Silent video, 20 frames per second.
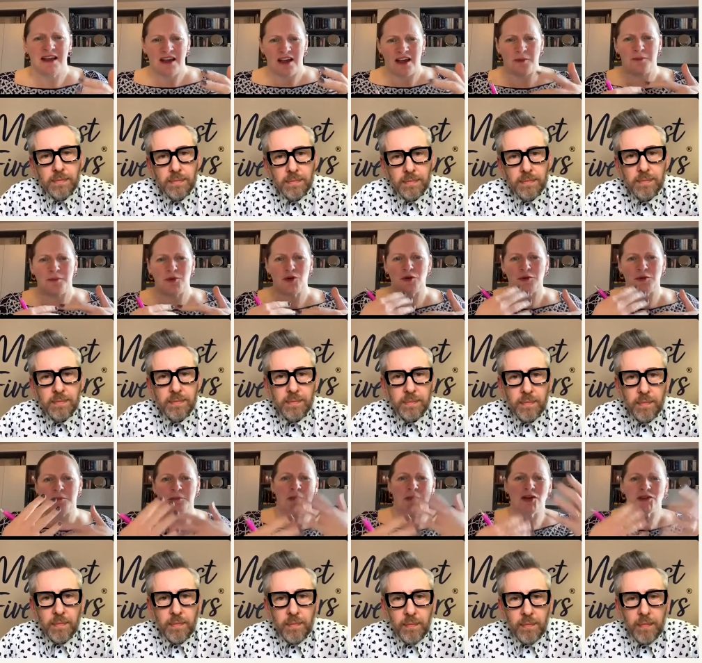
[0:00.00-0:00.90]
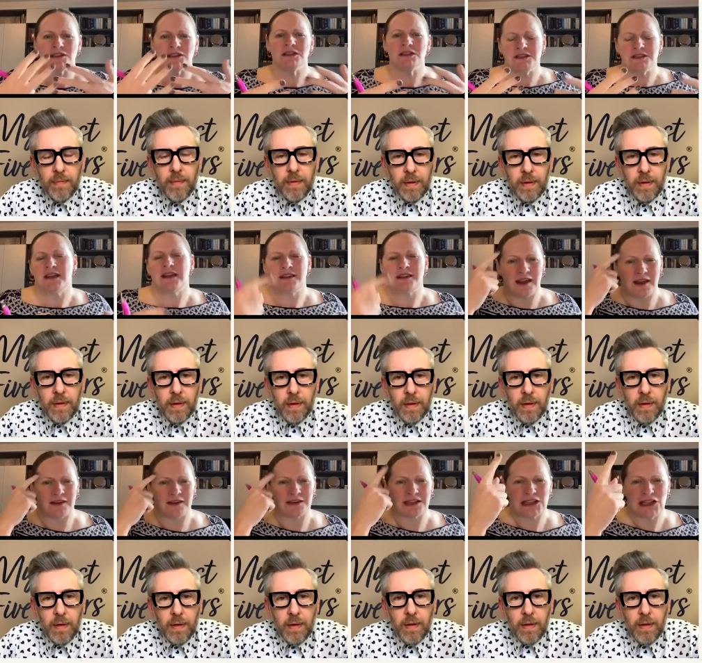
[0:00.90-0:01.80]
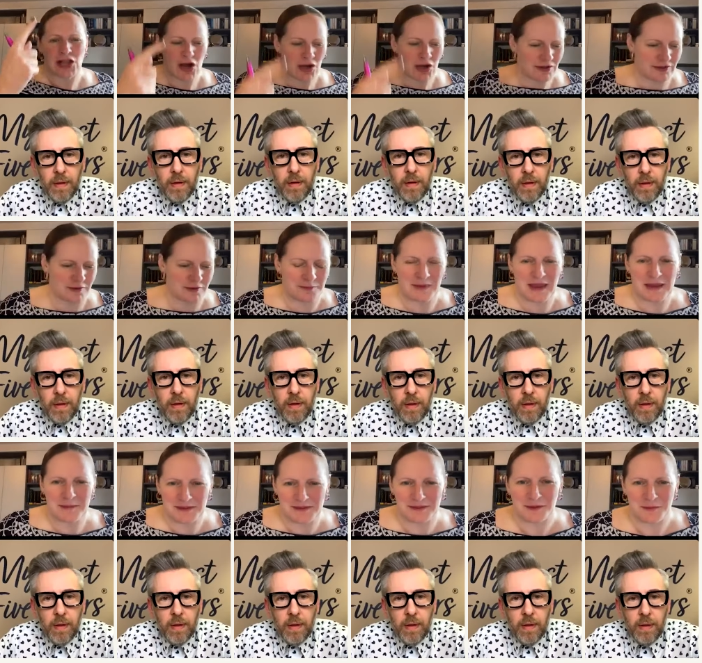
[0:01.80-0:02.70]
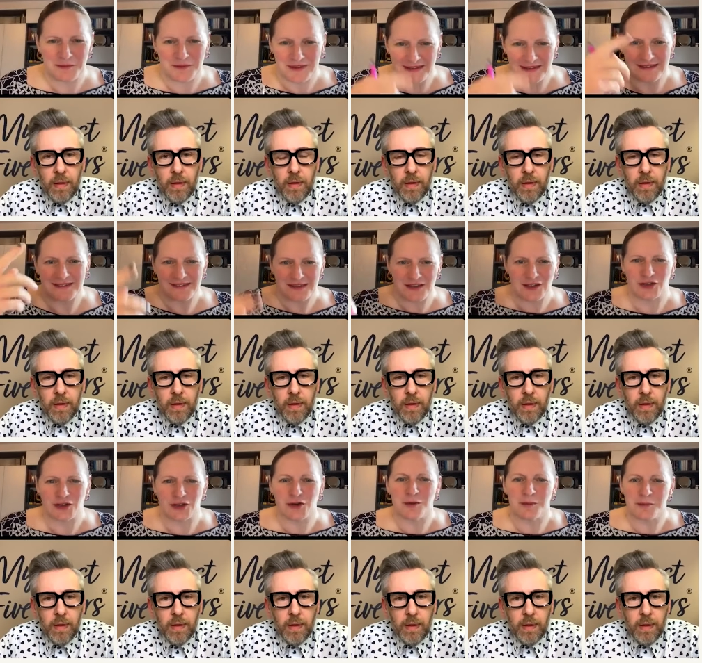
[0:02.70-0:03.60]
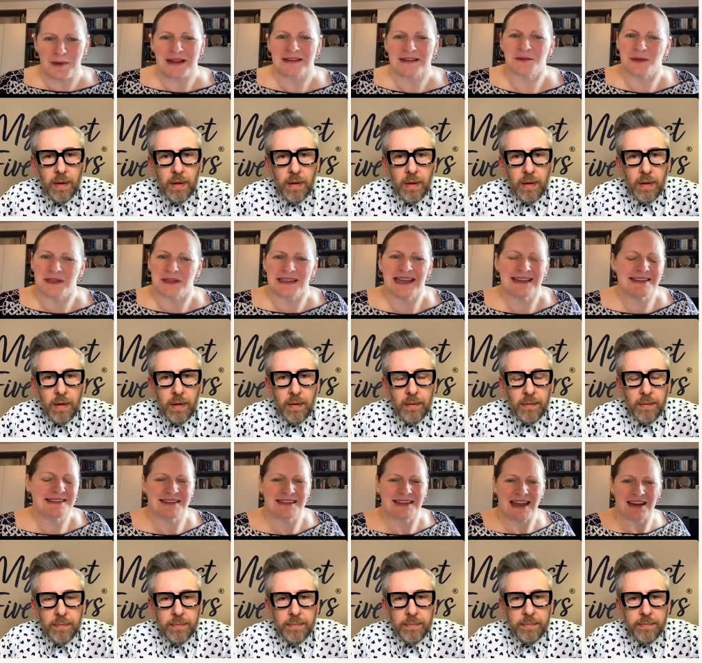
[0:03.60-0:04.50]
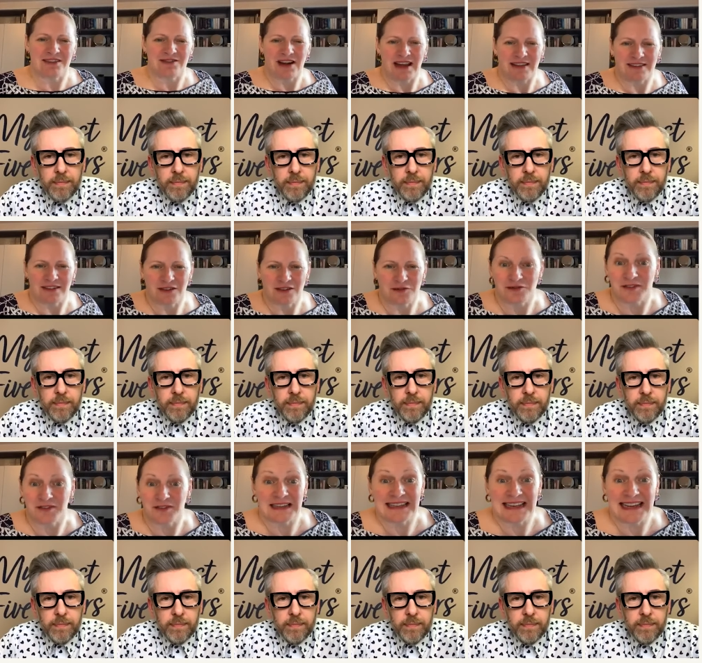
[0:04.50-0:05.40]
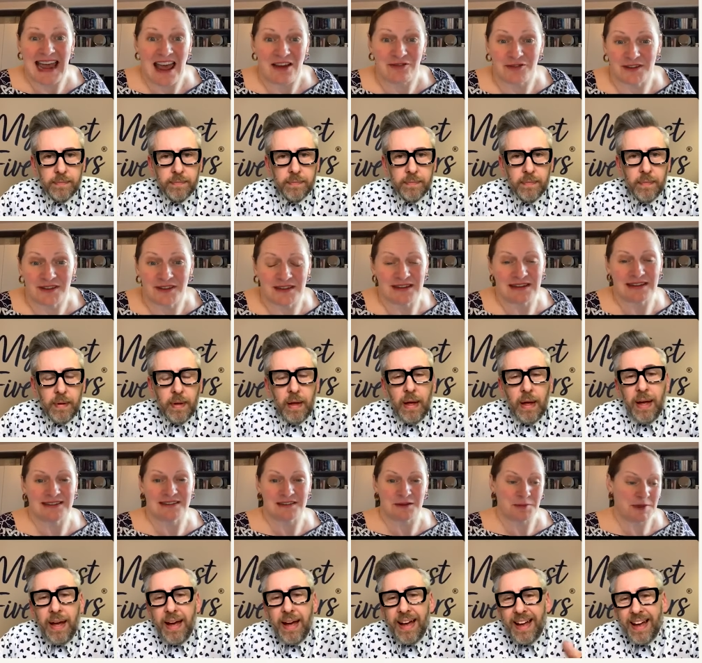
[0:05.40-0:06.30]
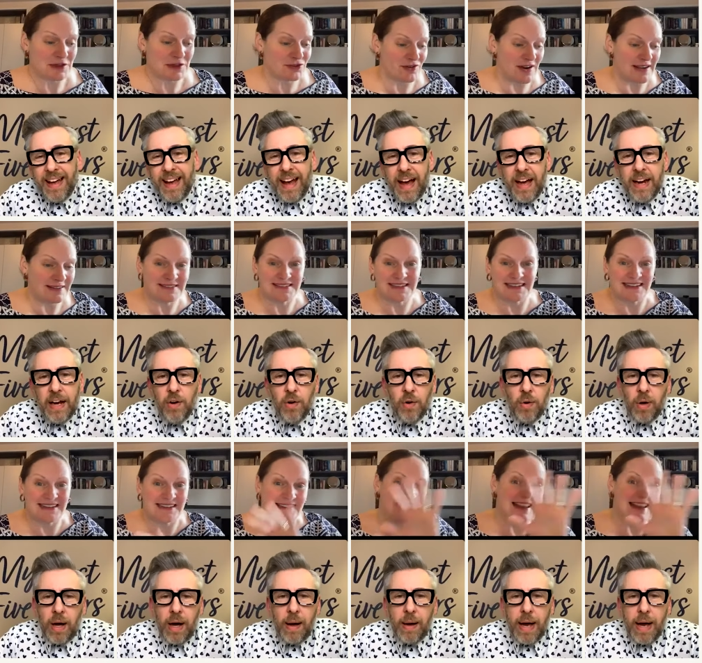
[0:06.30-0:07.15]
Speaker 1: and more model and, and clock that maybe something you're going to come back to at a later date rather than feeling everything needs to be addressed and I know I